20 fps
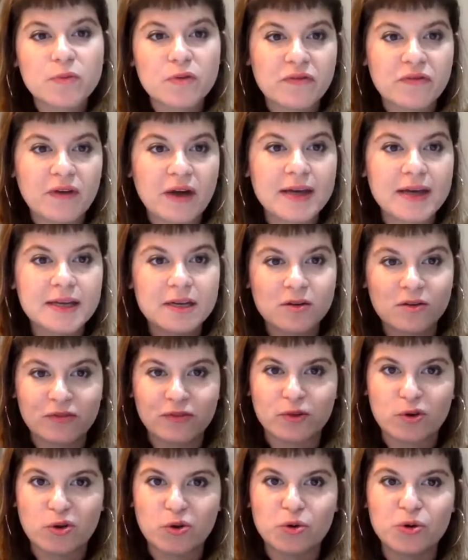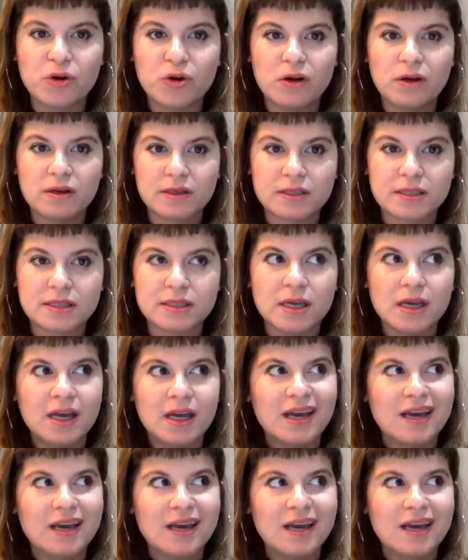provided, of course,